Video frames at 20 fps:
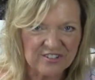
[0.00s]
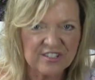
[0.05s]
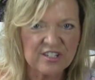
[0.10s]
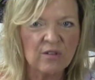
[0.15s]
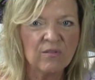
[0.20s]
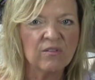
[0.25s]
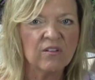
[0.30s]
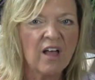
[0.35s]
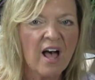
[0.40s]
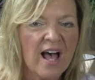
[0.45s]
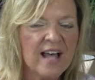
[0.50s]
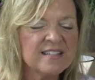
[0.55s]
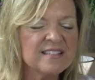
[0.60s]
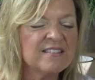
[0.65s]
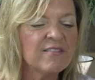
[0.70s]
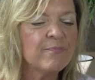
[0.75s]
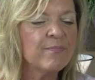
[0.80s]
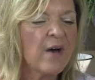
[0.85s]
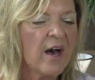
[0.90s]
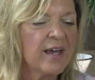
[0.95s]
So
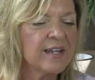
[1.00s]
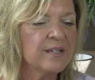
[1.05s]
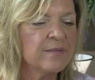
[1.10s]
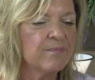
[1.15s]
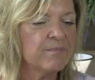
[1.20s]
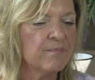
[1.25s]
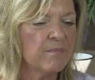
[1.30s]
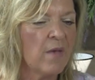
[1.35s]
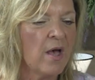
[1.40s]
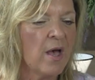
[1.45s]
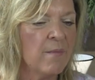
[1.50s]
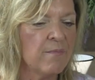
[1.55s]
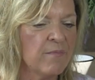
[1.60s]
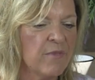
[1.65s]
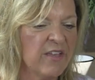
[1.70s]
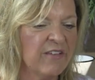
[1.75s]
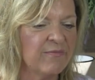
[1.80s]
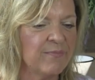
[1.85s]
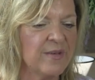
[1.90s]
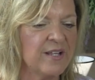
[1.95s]
lots of body
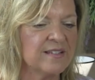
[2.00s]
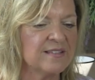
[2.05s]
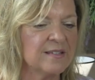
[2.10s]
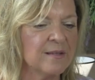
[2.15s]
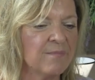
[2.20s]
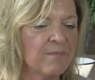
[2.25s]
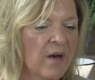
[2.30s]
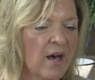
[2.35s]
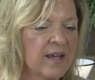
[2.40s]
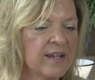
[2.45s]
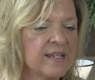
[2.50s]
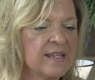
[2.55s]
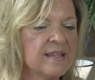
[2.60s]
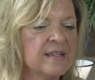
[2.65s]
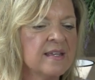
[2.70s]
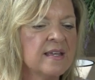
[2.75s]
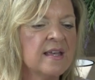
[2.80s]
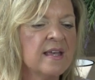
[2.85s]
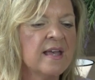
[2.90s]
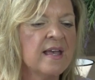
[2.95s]
movements and
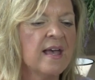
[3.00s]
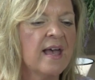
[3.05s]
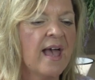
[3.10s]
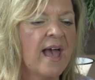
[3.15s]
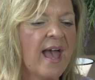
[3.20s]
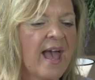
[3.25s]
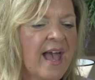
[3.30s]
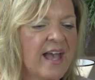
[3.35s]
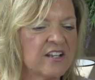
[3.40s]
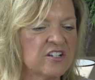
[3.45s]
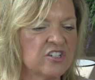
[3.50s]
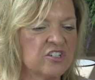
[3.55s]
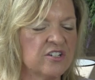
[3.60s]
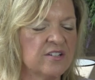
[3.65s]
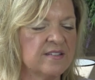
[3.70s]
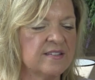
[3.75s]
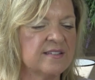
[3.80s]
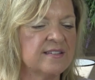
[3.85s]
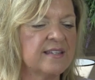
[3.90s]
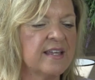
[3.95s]
body
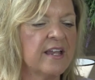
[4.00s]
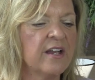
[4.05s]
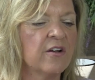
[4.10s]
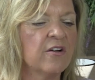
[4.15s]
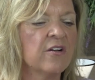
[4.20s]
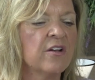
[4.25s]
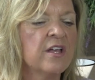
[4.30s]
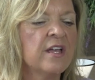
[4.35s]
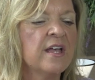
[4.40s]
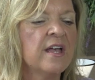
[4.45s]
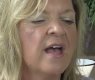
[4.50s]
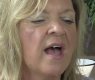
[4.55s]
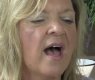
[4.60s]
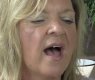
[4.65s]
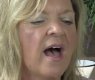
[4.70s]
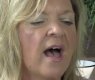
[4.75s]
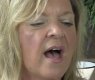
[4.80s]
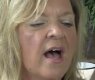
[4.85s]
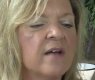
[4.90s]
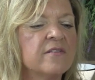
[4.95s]
actions there
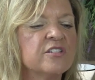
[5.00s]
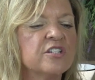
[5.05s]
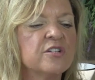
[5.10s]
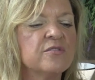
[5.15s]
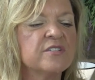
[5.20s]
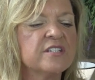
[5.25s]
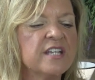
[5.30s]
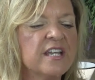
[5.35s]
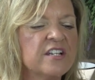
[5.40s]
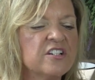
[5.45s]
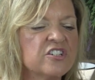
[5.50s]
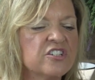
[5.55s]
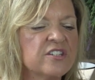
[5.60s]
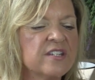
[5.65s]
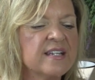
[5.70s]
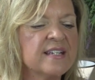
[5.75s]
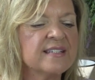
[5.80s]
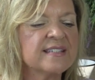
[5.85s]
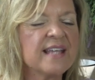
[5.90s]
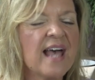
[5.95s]
to teach
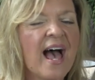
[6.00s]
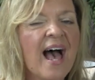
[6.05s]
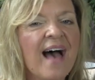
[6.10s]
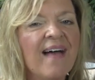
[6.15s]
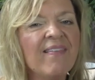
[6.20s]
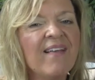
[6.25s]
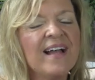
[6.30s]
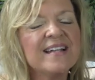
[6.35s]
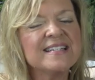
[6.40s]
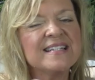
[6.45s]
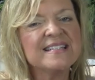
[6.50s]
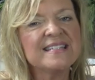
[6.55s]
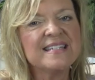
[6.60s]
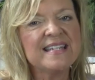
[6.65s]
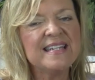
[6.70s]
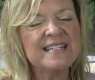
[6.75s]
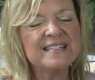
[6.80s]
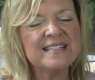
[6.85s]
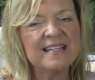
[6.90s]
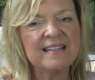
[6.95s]
these. I like to
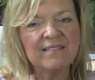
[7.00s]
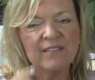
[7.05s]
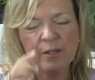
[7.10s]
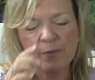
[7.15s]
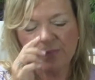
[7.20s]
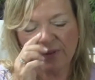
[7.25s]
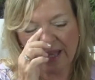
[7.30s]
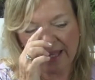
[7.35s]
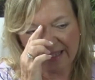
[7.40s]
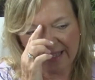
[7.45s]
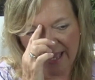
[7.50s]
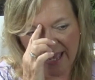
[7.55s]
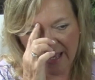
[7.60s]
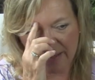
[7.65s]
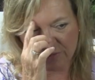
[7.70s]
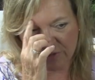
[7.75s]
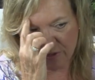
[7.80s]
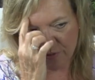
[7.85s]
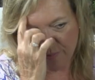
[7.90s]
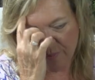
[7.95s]
teasingly play
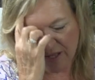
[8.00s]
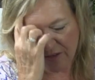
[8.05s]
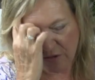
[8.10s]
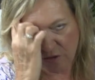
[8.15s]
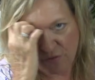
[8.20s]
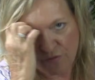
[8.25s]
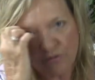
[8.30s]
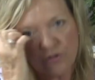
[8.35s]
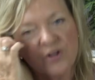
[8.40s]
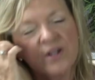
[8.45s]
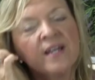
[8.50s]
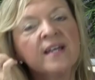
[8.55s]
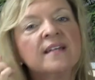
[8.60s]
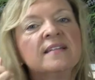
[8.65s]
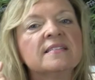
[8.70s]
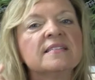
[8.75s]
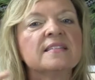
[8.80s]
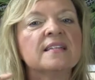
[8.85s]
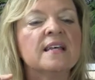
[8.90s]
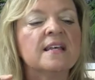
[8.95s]
games with my little
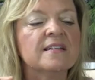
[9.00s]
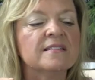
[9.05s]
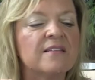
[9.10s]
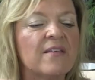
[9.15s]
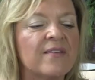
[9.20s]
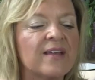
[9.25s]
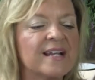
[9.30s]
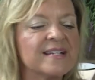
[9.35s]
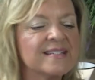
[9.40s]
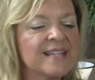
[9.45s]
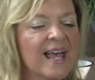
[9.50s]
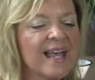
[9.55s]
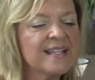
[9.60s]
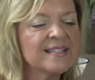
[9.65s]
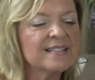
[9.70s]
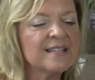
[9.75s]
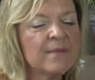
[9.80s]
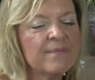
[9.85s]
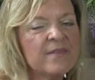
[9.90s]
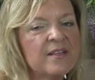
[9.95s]
friends so that I take
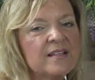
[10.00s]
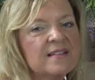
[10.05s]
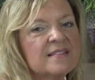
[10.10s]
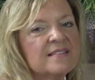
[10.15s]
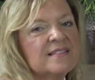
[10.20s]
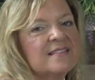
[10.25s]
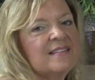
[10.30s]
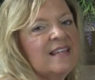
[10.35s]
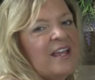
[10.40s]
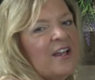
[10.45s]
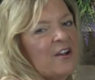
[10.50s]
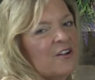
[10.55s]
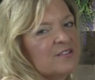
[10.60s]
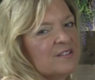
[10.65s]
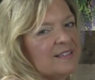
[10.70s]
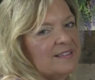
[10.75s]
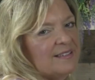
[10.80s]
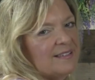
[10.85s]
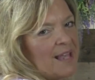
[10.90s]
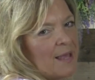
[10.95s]
something that's
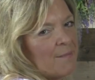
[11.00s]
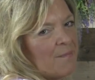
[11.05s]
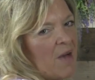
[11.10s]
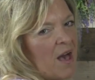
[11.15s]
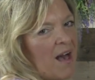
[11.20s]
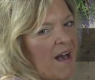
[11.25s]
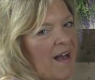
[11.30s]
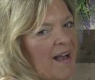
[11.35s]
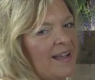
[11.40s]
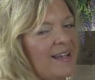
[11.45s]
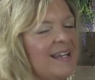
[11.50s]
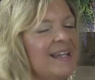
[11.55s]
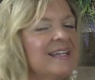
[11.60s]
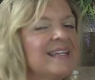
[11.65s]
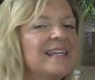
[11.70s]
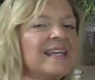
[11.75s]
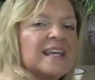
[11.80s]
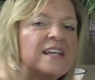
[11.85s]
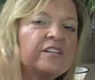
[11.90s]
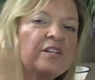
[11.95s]
theirs and say mine. And
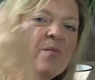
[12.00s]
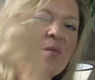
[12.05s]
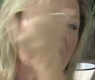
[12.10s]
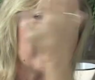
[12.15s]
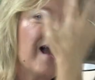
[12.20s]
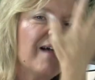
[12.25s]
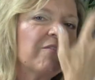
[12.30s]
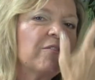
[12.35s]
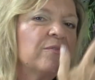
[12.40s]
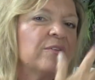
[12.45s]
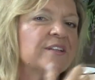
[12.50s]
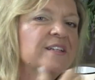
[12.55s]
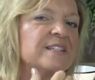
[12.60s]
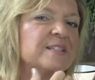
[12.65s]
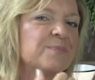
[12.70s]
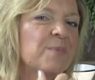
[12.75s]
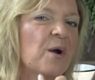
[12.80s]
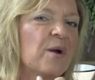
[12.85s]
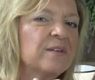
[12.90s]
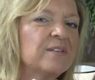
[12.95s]
again, you want to have a really
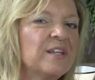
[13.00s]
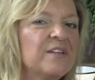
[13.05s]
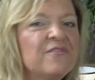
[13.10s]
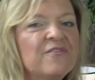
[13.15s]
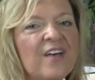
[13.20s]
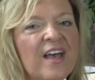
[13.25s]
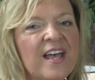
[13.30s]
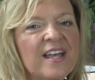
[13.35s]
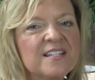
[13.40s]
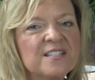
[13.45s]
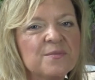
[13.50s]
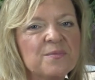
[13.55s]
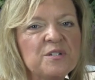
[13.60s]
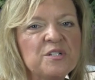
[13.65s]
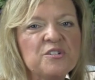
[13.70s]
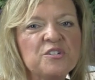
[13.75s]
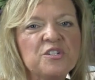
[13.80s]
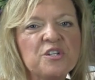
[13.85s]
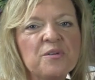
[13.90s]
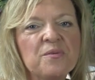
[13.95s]
sparkly face when
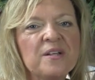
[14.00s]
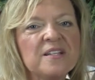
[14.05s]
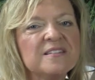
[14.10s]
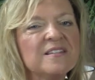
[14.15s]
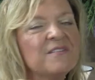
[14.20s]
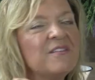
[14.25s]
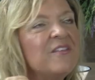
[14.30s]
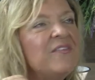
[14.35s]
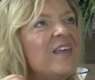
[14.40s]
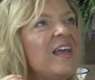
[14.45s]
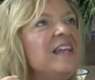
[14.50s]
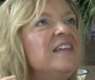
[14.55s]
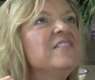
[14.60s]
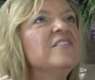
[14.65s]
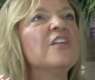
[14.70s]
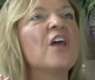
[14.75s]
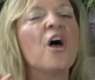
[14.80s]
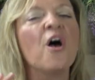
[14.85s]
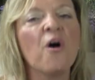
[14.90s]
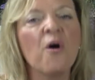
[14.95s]
you do it so that they
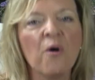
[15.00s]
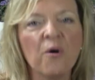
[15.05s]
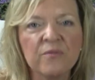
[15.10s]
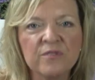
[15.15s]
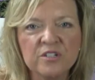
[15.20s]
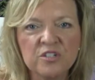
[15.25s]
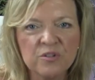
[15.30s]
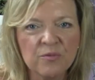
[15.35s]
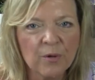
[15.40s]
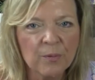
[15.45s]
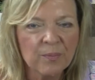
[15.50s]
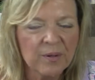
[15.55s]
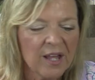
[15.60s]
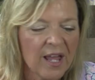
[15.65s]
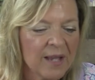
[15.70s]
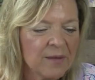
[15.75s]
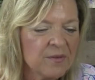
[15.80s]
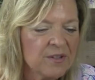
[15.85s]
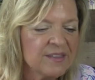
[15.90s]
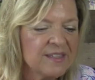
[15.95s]
know that you are
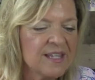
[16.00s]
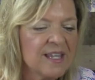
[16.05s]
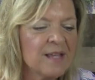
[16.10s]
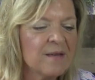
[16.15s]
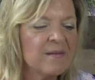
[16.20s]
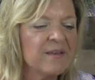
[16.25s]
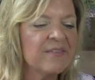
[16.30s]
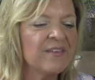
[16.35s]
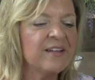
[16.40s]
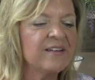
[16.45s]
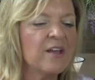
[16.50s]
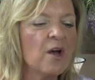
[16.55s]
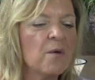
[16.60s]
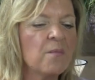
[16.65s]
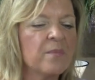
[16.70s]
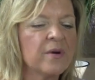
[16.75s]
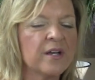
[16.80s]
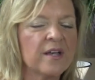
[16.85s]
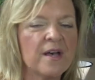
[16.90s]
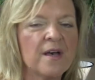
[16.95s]
playing with them and they
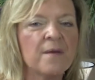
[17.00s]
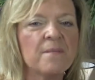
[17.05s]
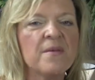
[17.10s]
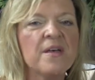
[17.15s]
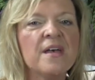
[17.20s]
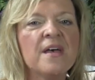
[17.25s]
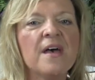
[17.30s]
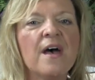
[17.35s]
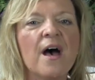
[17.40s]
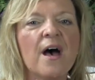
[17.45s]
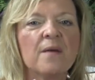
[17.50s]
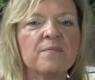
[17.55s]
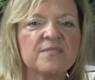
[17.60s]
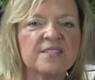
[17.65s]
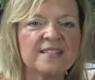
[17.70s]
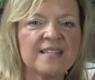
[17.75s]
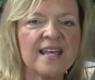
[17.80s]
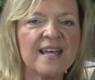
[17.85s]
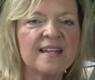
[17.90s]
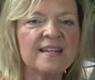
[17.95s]
don't become
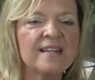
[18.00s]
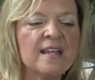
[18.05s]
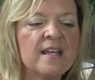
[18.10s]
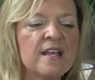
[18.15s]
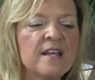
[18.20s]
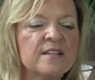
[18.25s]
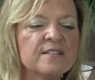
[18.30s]
upset.